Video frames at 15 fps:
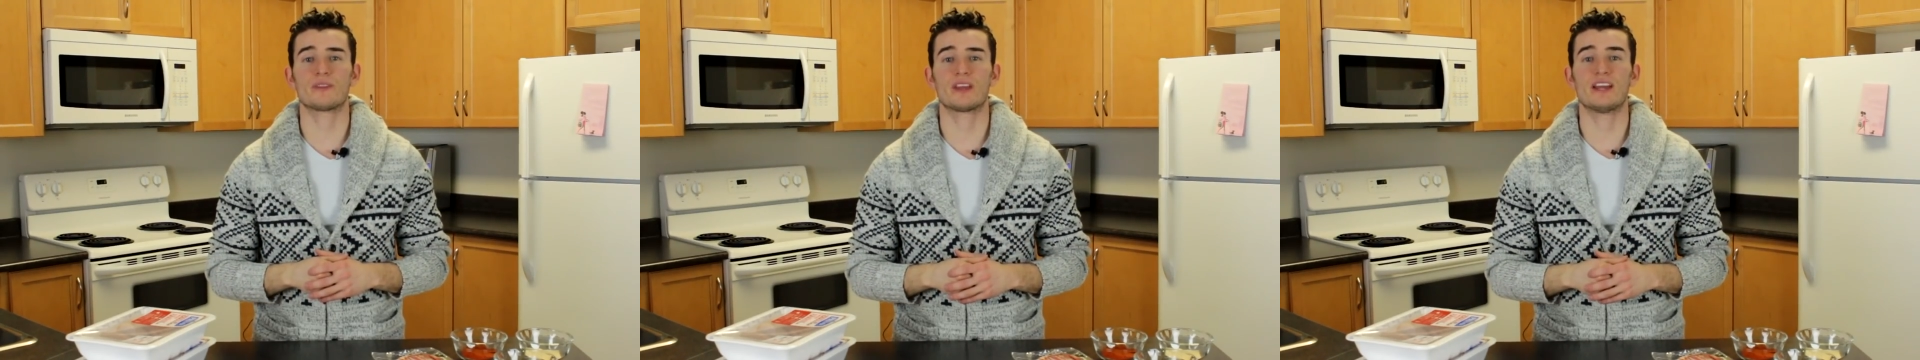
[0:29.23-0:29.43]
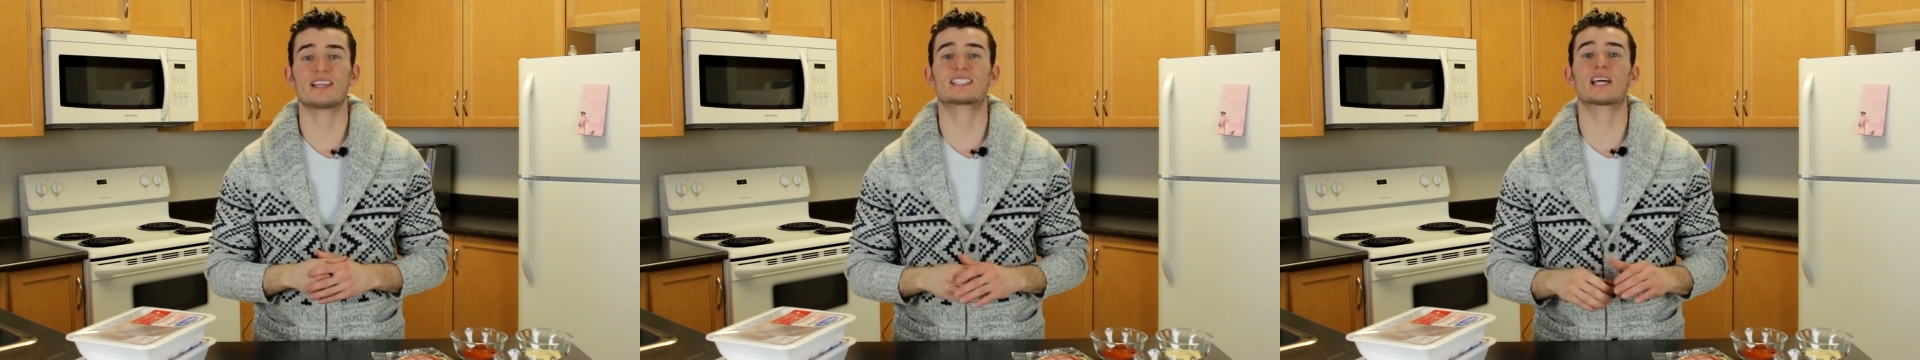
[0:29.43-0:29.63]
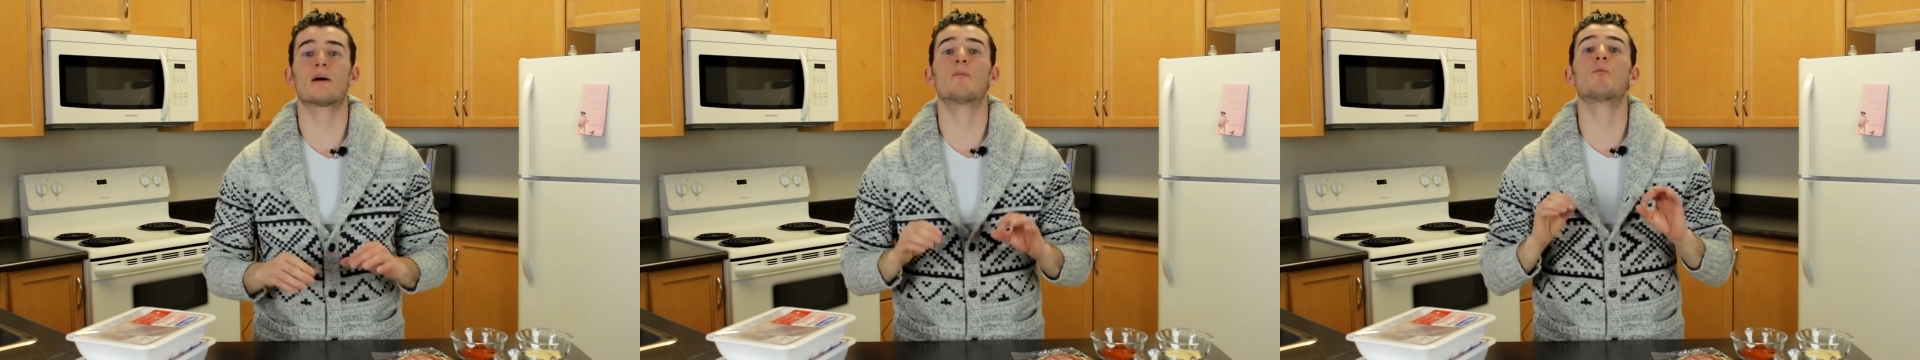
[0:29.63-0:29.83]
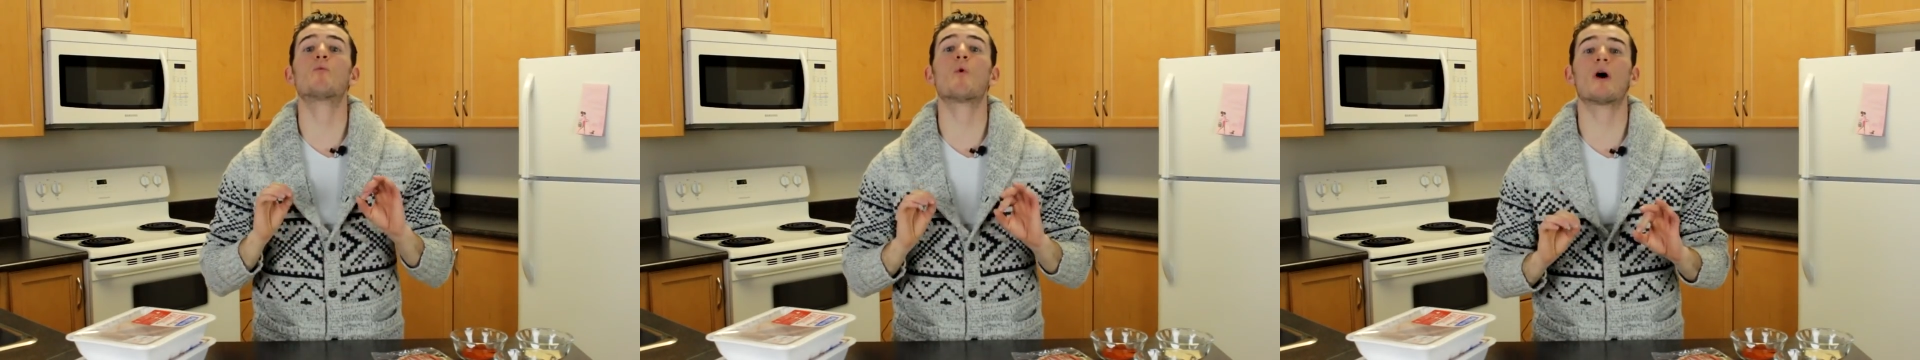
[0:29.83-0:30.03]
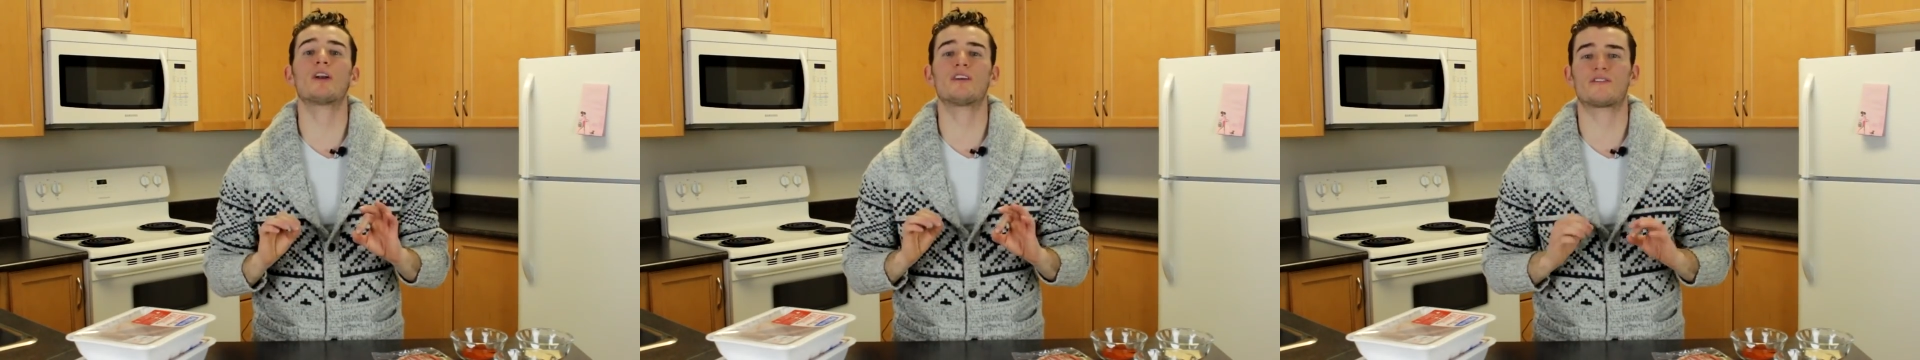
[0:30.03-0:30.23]
is something
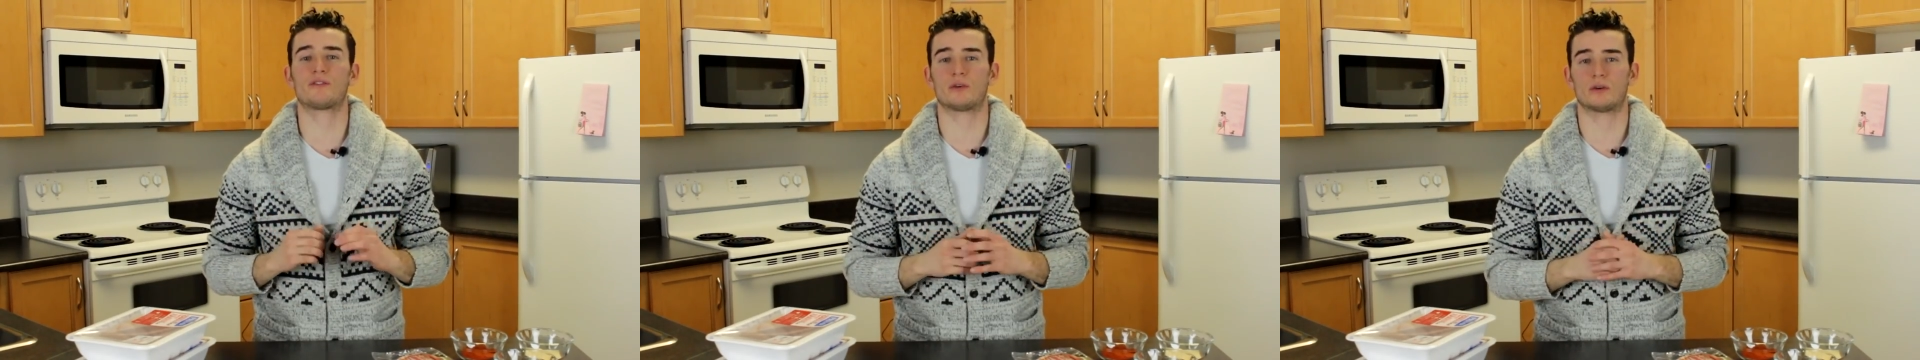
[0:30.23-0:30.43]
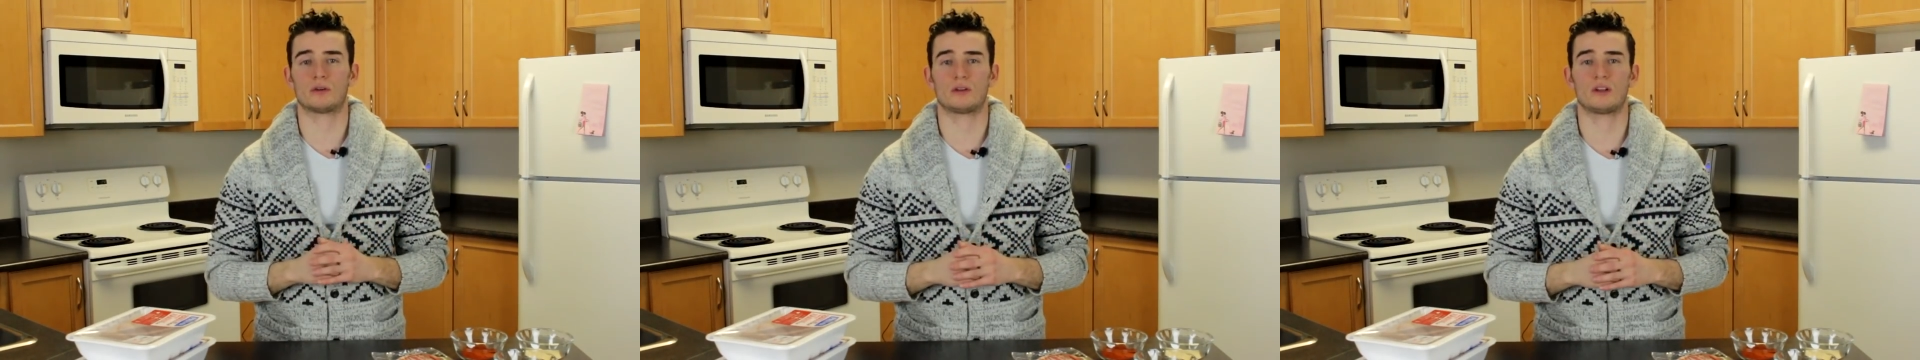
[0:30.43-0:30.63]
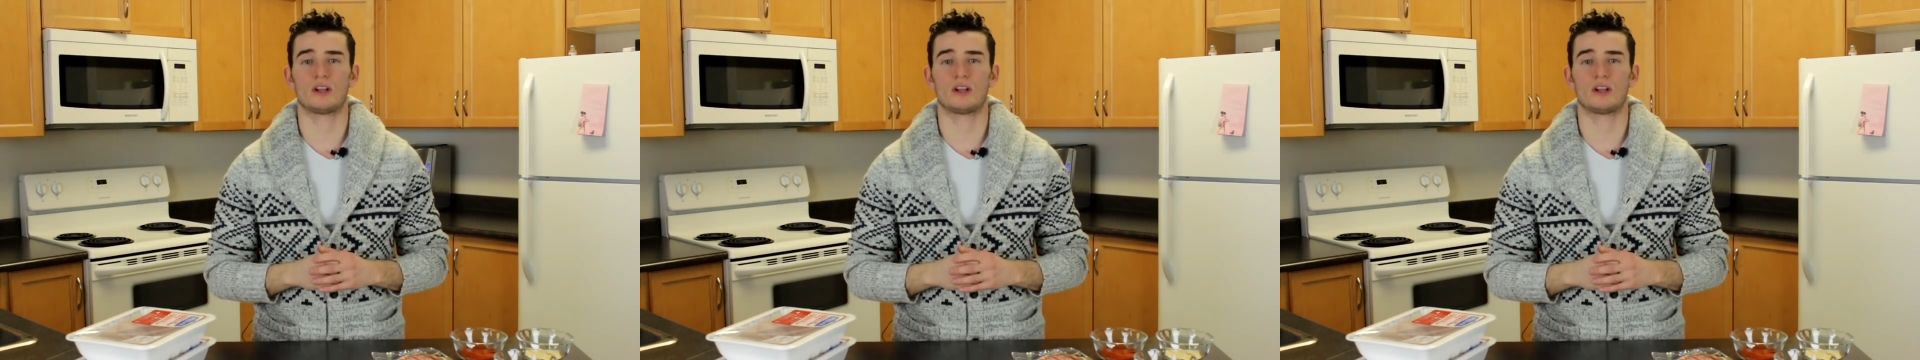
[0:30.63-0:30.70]
wonderful.